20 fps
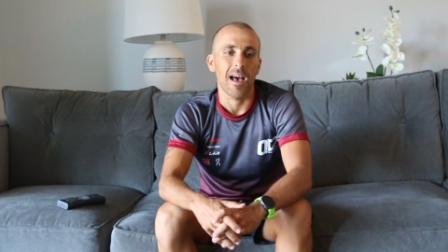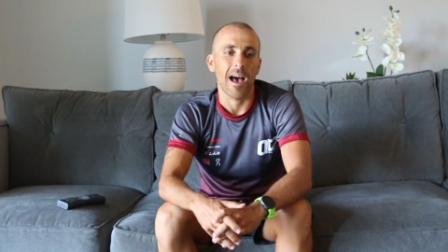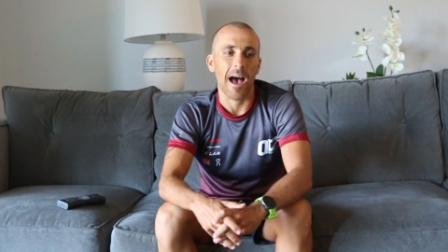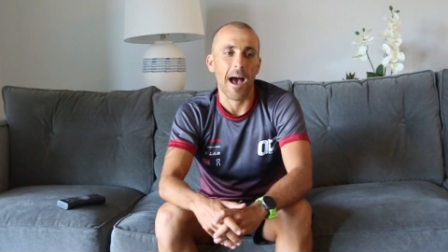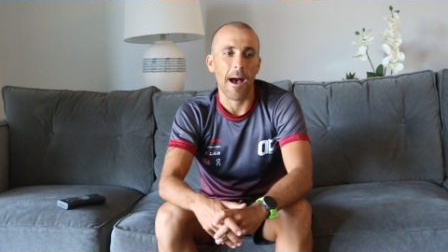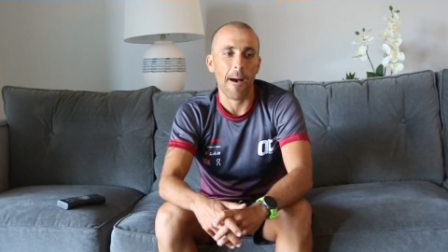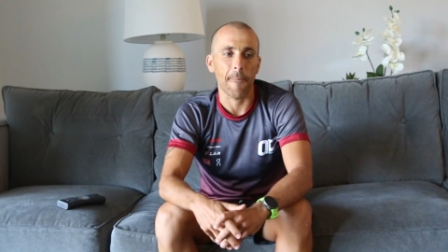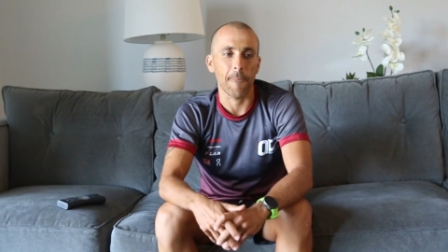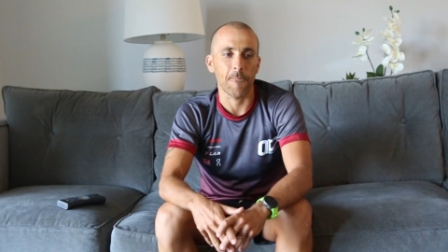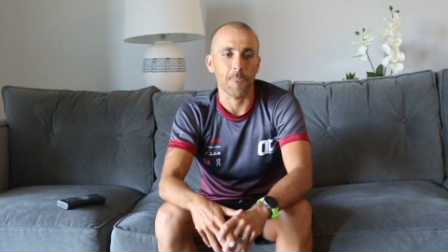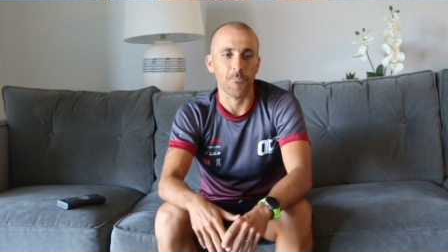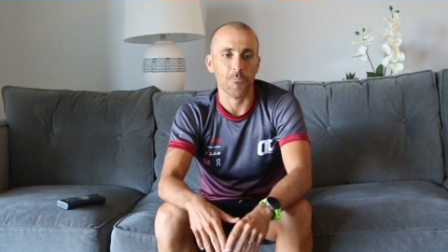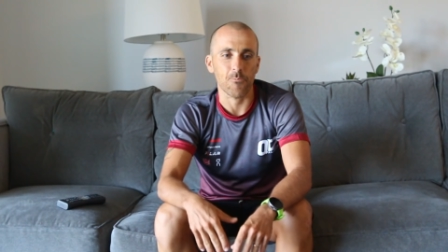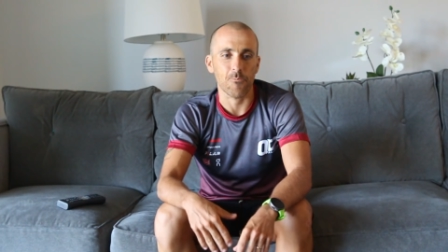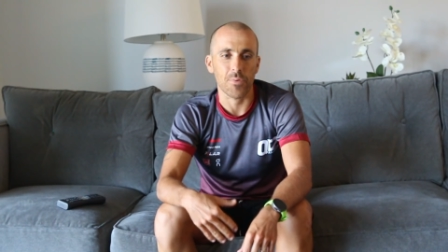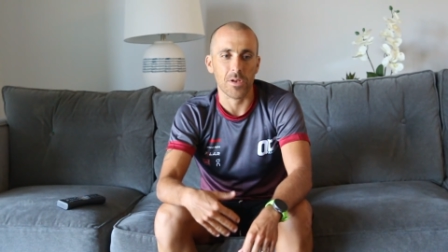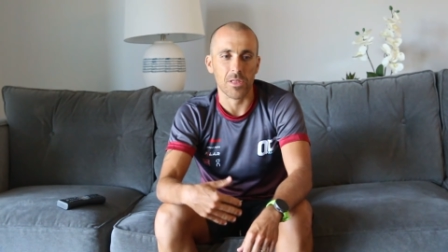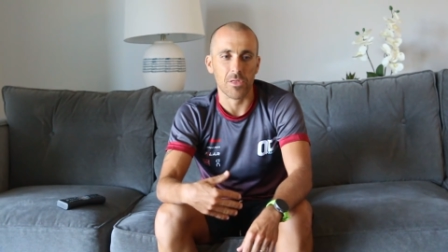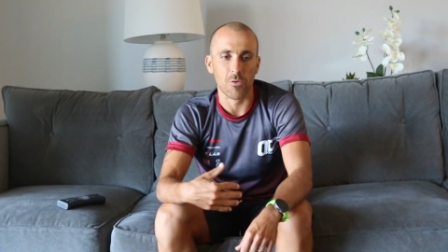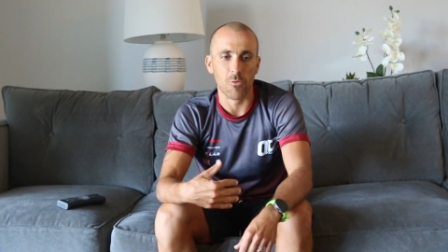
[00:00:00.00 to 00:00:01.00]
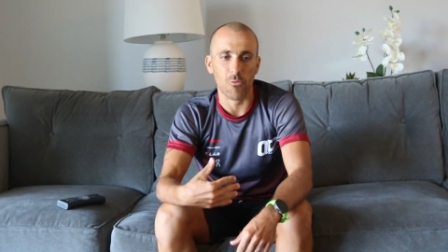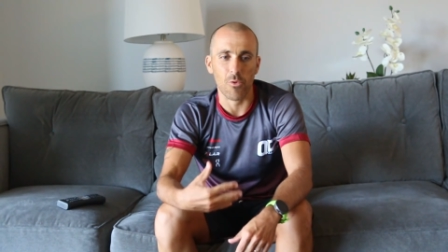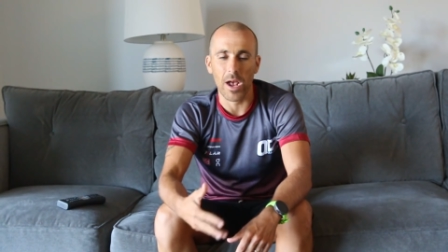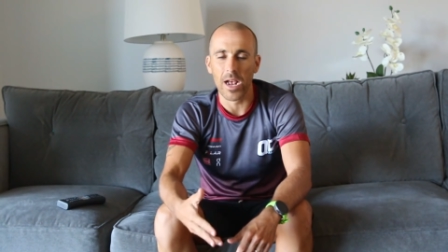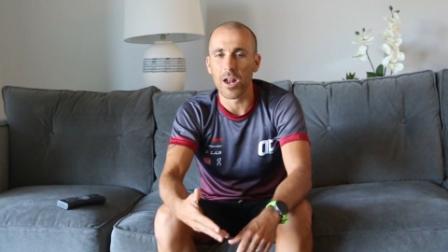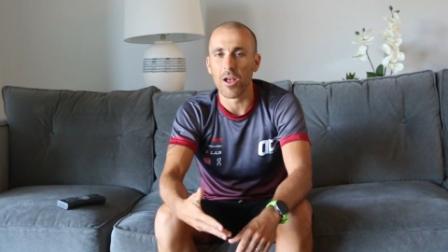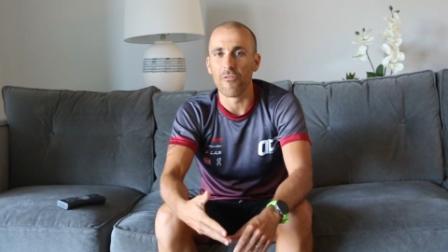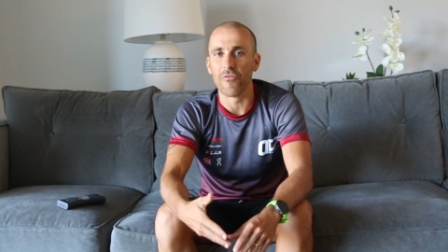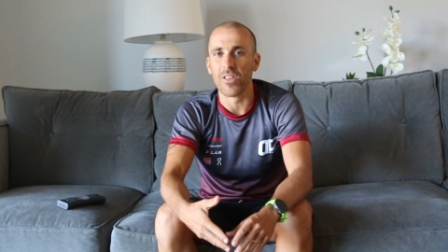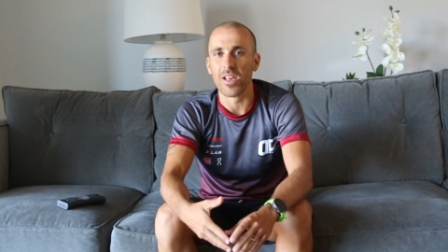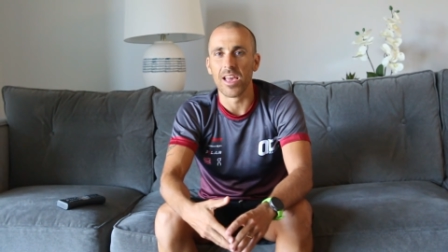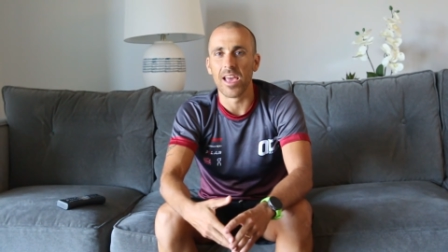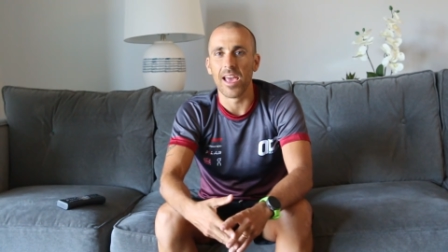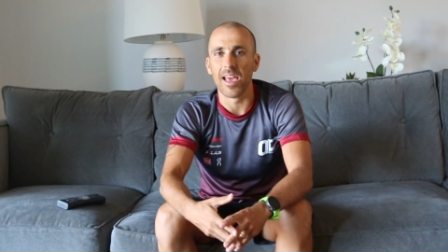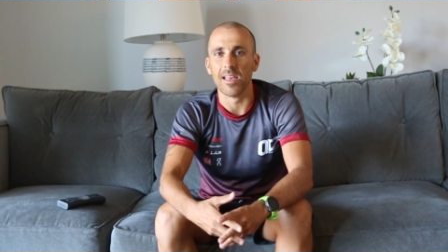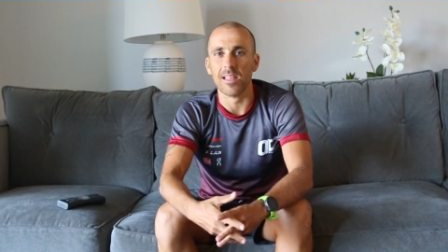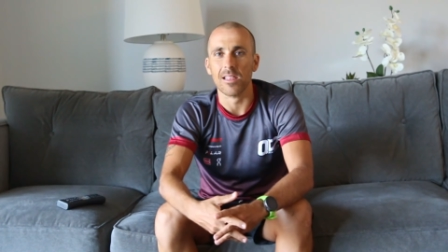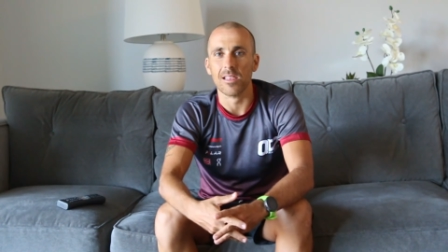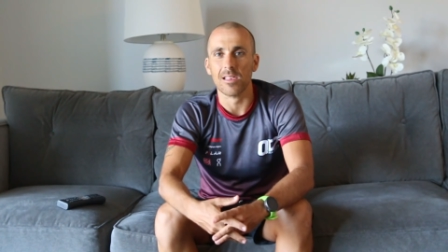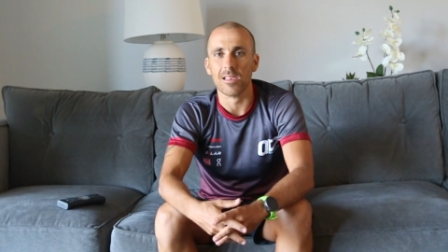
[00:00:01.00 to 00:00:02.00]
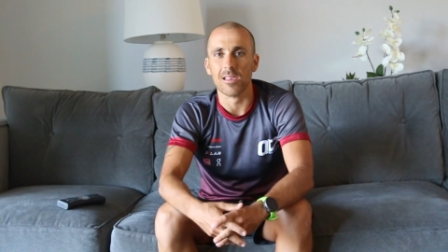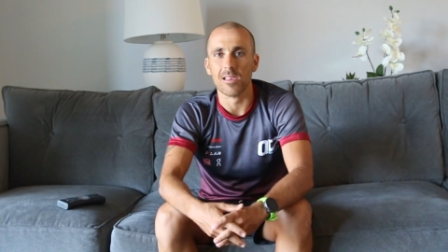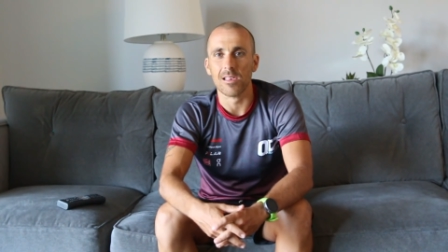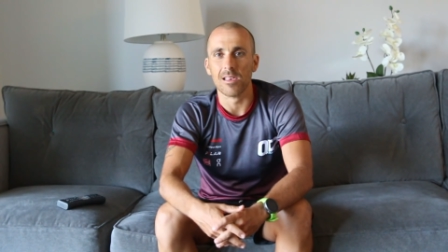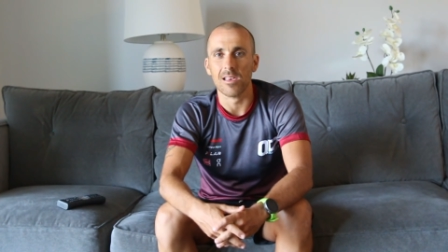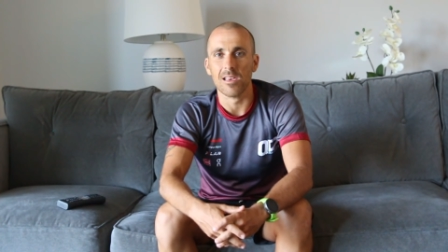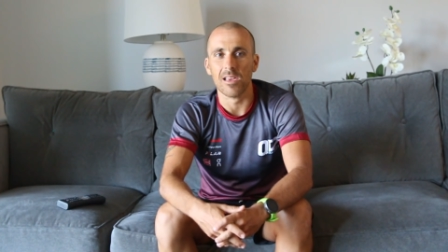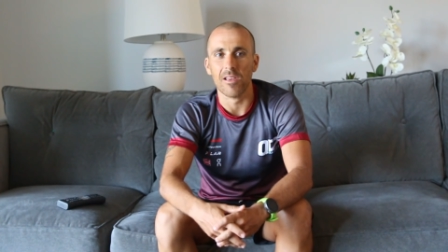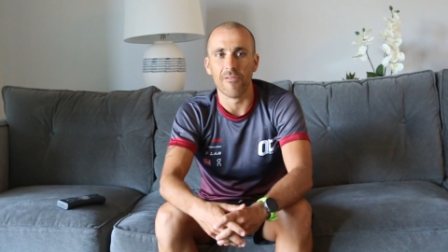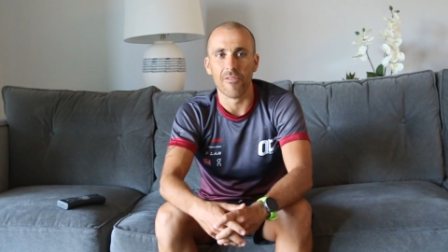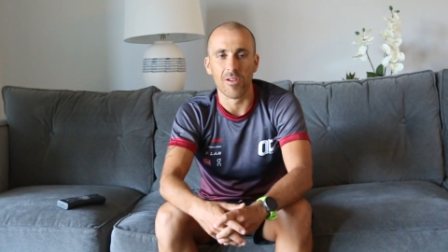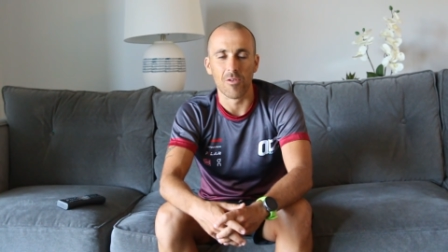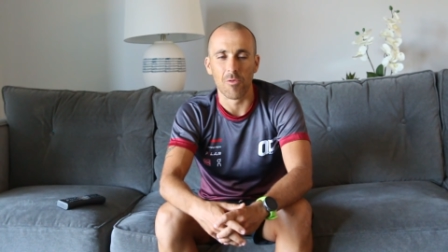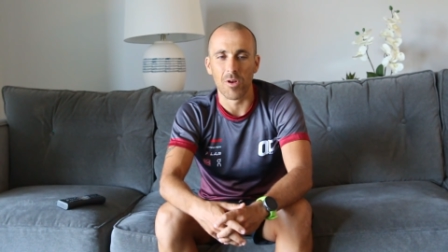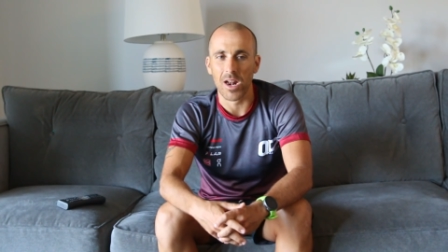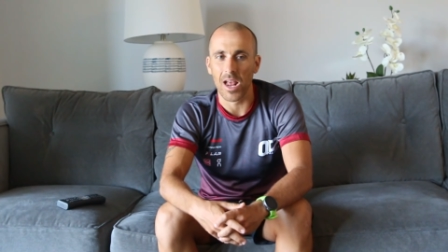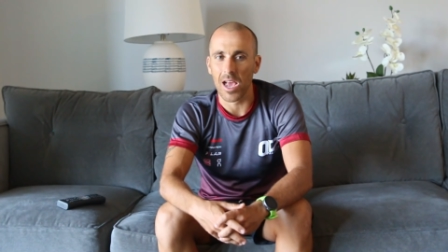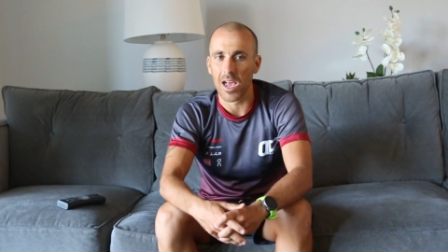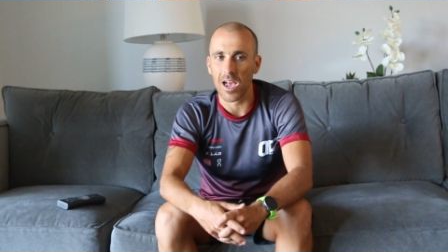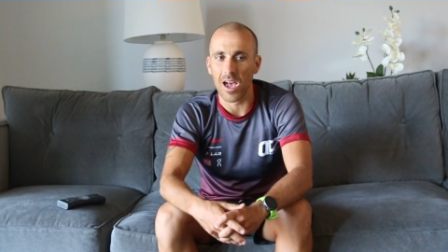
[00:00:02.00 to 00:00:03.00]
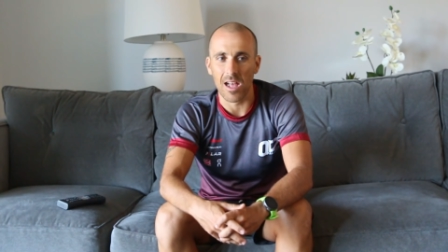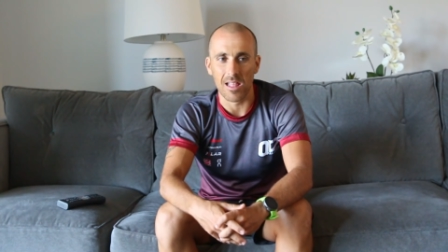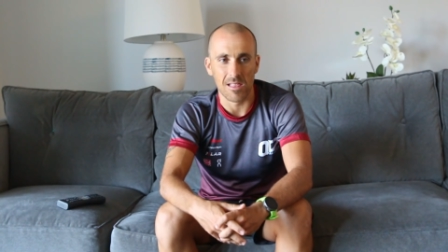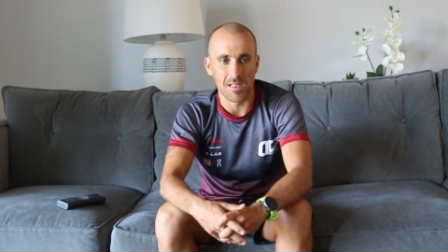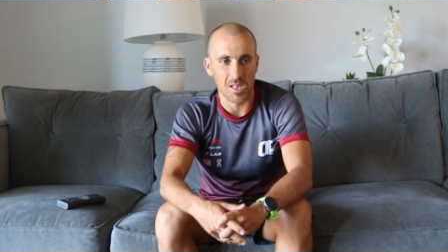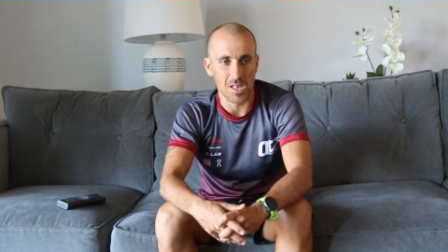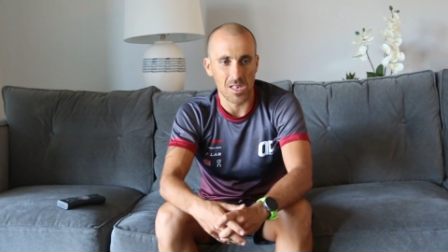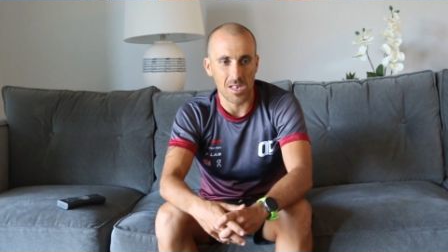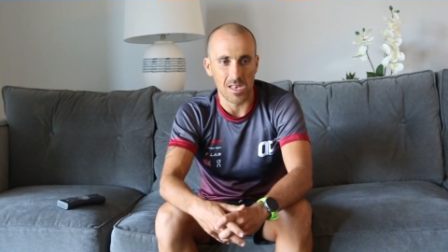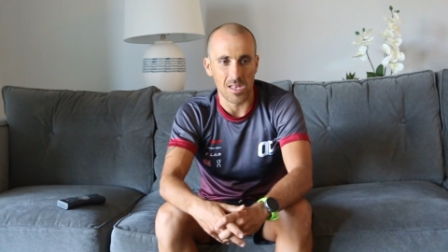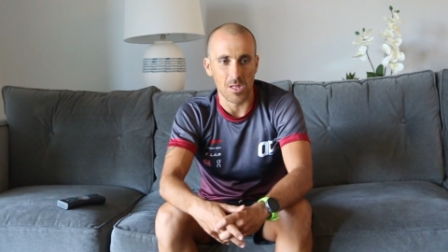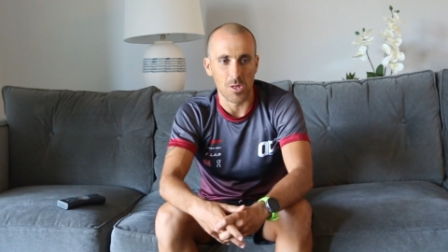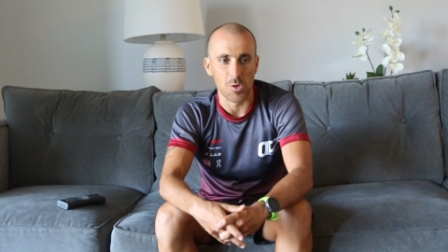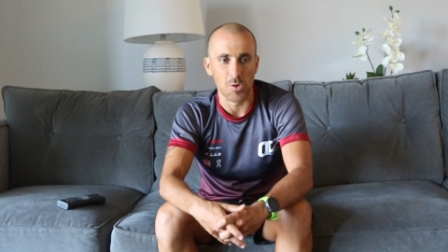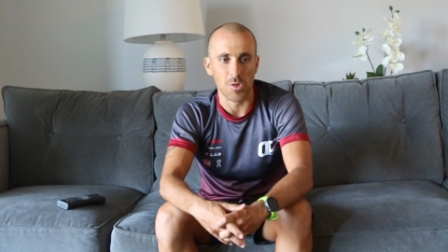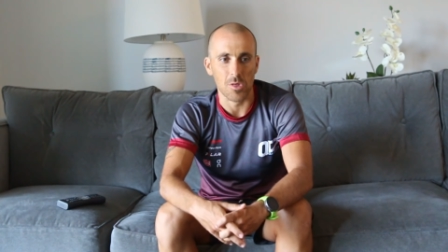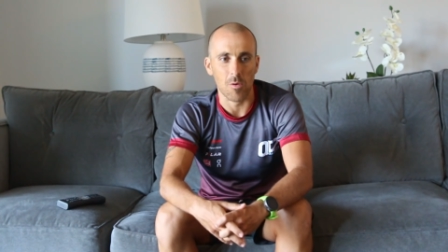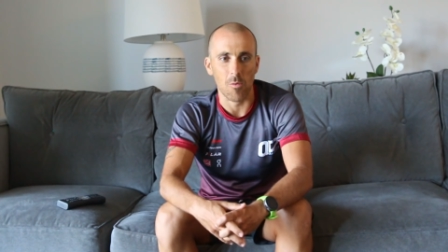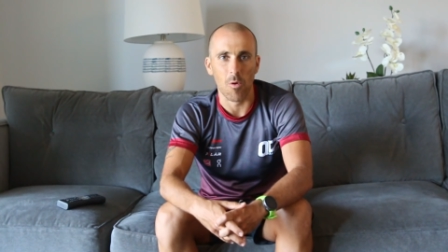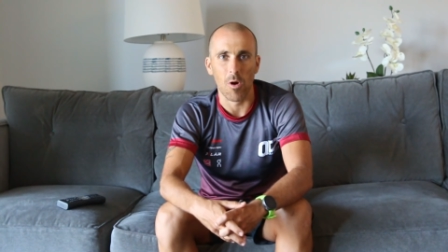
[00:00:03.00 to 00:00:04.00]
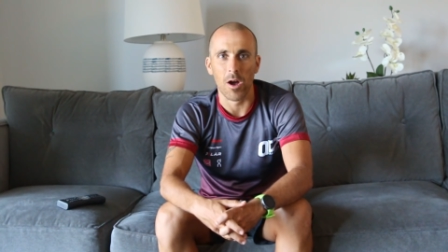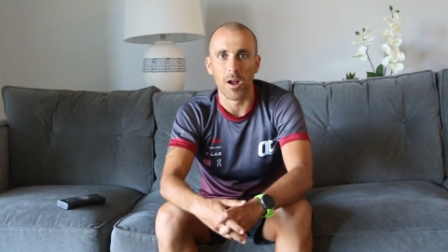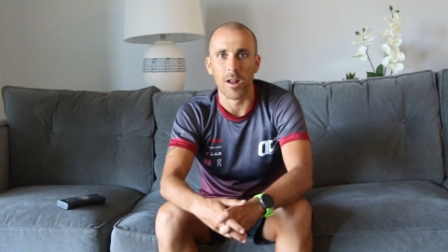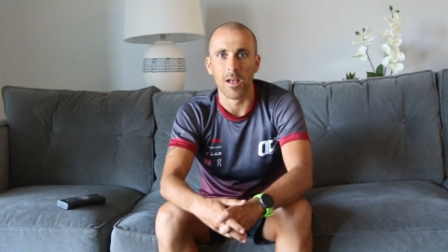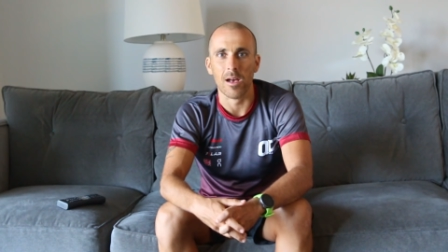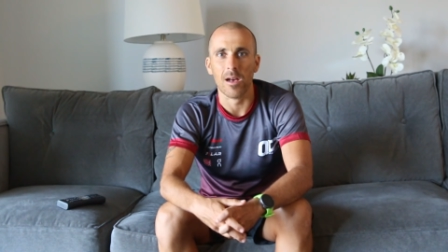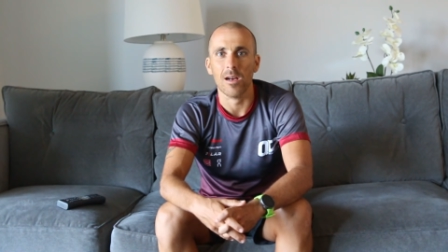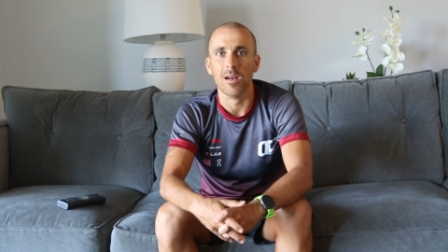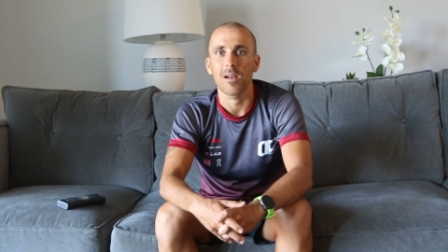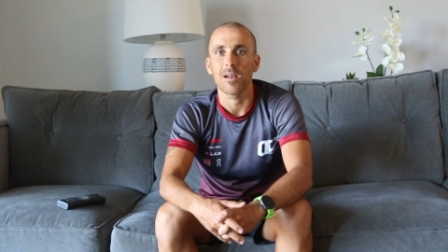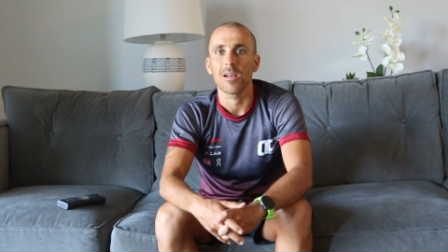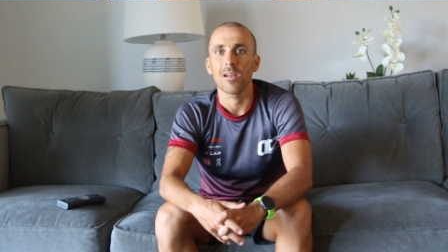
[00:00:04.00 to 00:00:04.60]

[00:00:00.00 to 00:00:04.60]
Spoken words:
But right off the gate, even when I got into the water